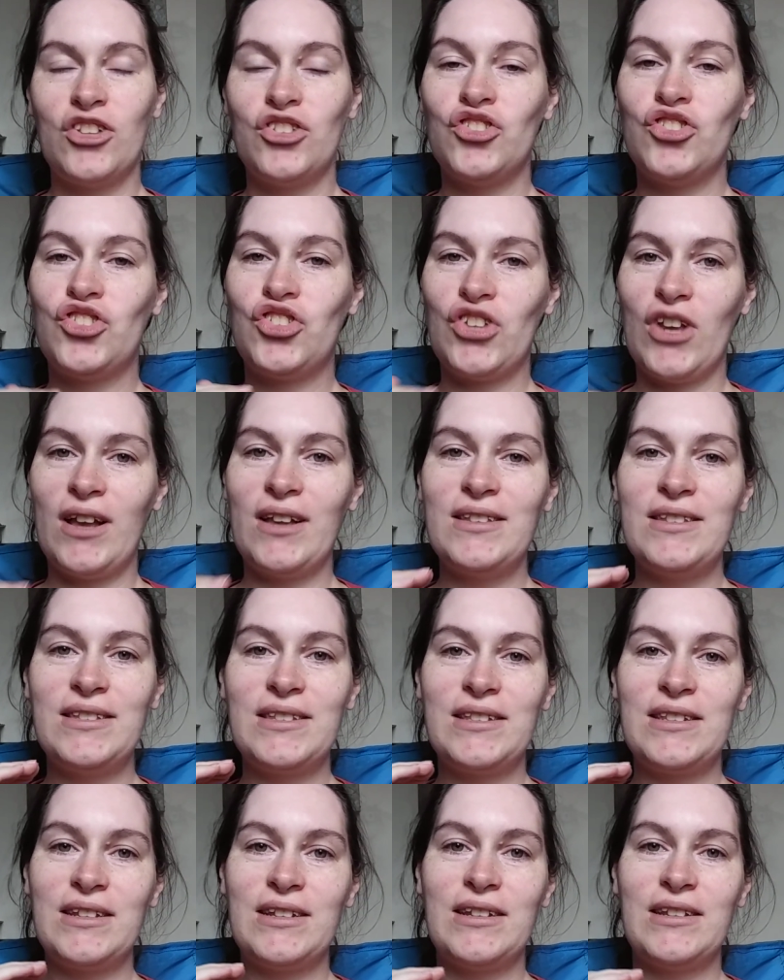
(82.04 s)

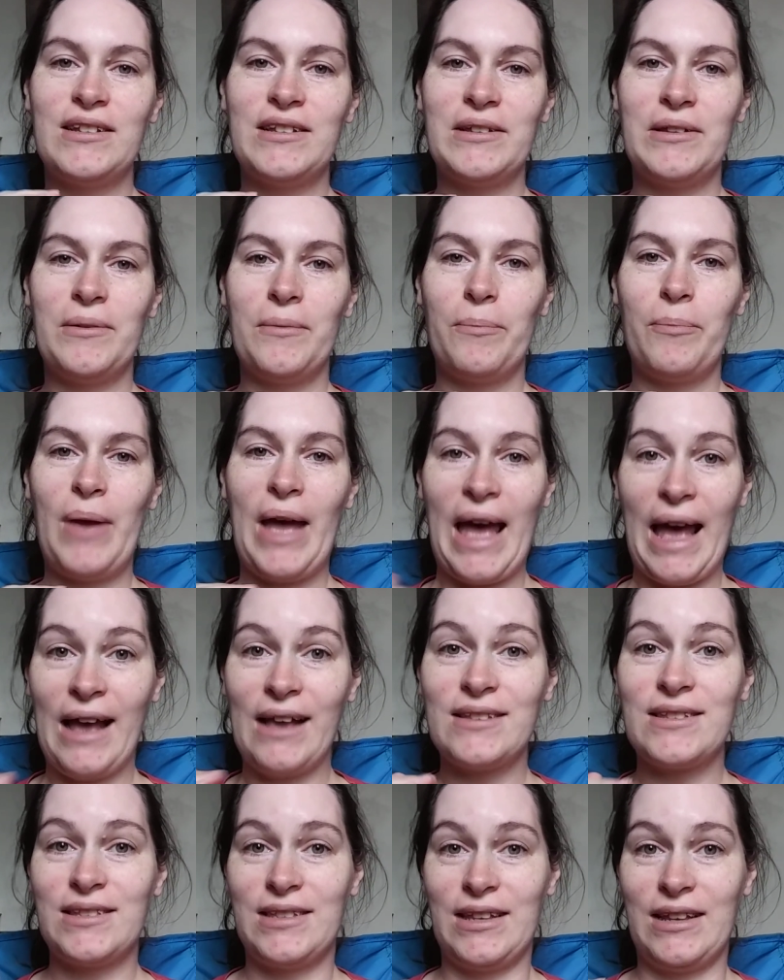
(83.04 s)
just
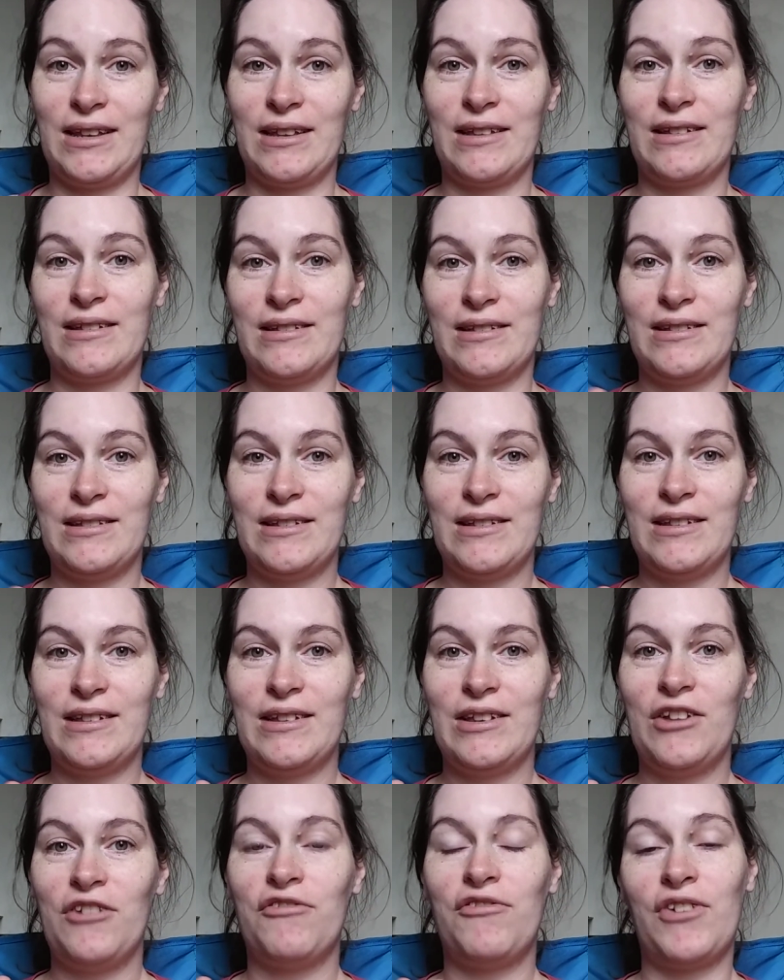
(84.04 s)
passing
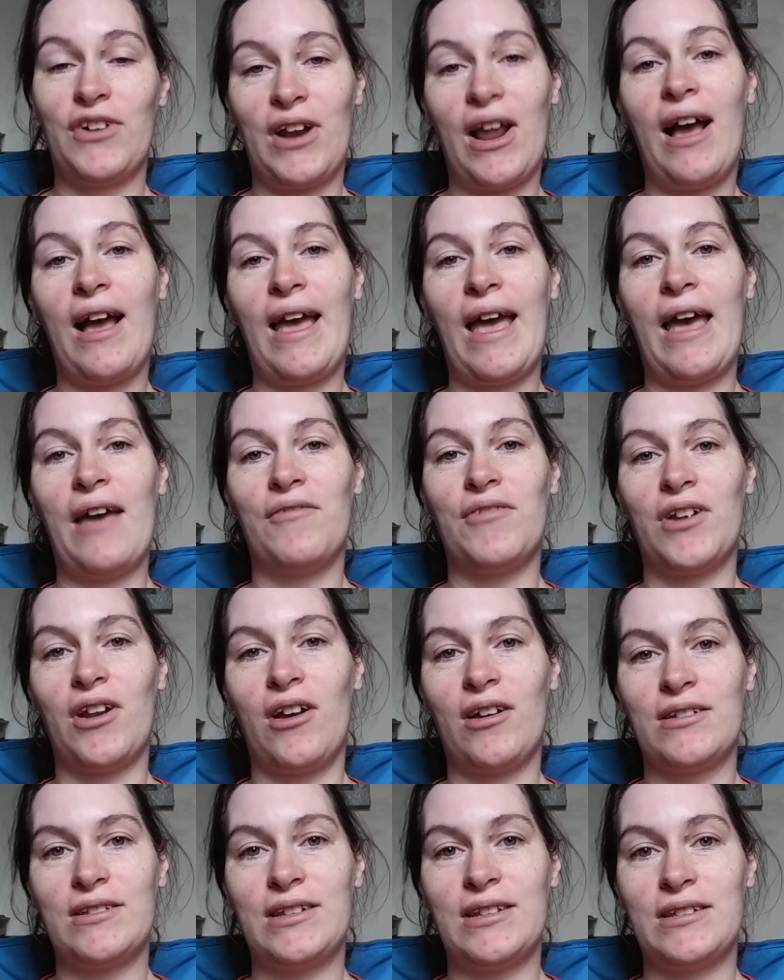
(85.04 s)
for not having
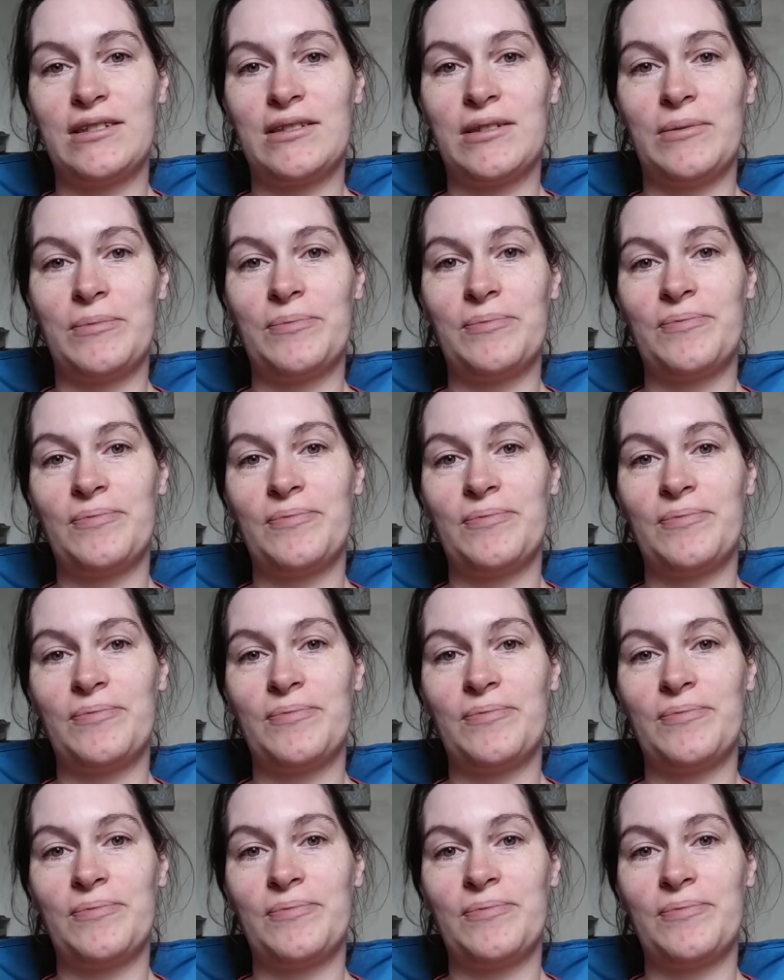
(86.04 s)
autism.